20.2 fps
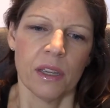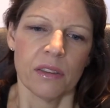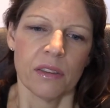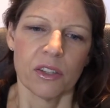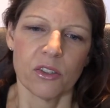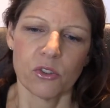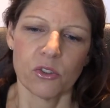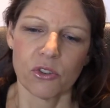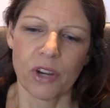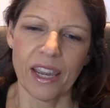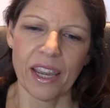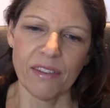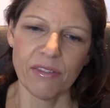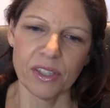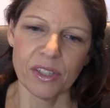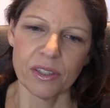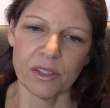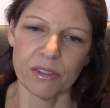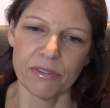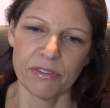The
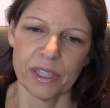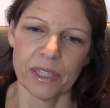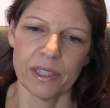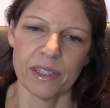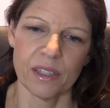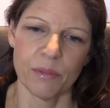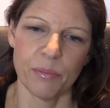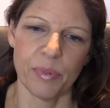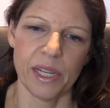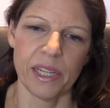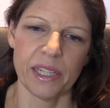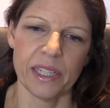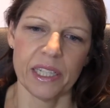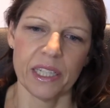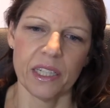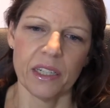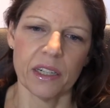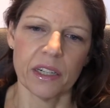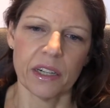drivers of instability